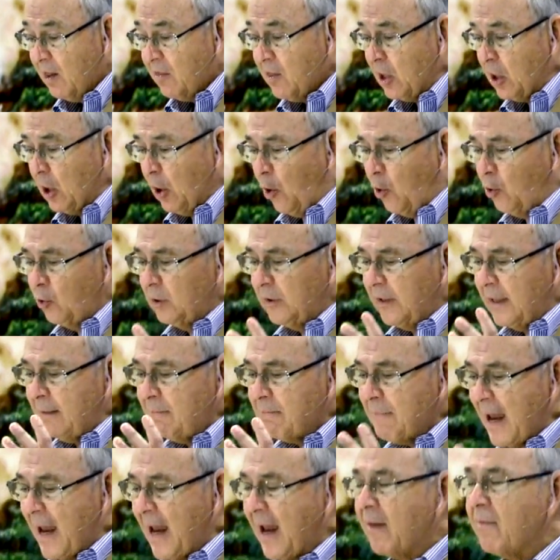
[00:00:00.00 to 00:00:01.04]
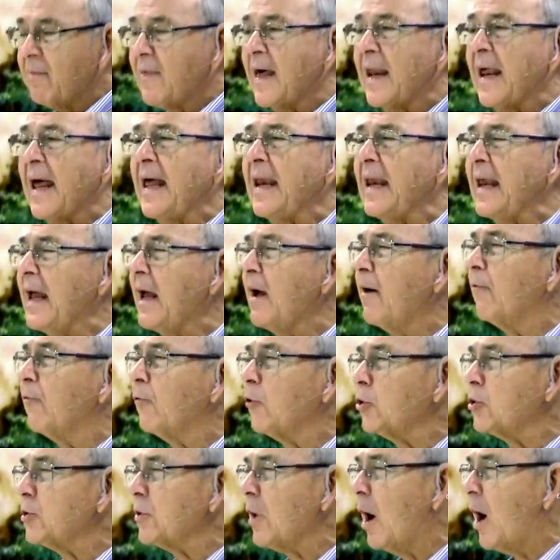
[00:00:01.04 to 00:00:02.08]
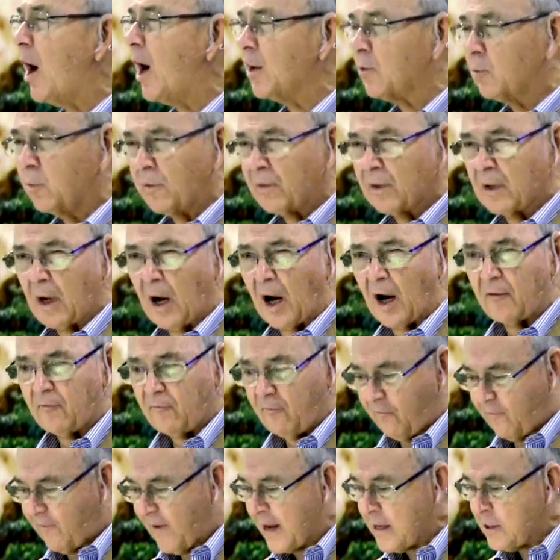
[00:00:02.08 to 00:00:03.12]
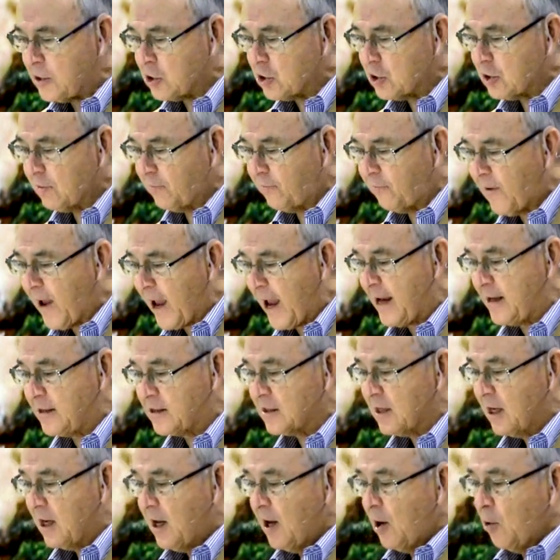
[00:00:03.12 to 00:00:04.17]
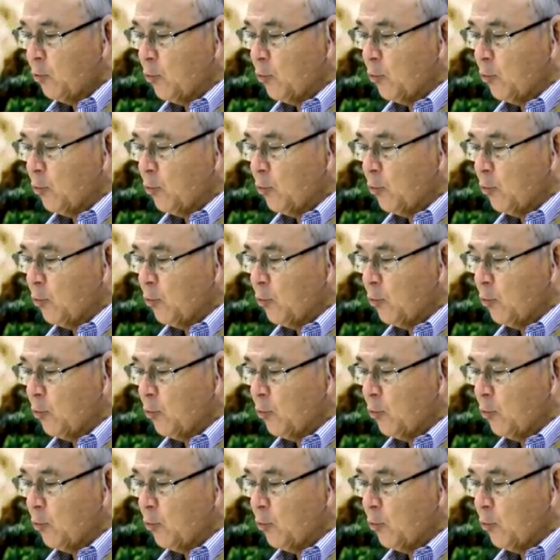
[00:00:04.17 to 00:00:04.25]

the only man that had ever talked with God face to face,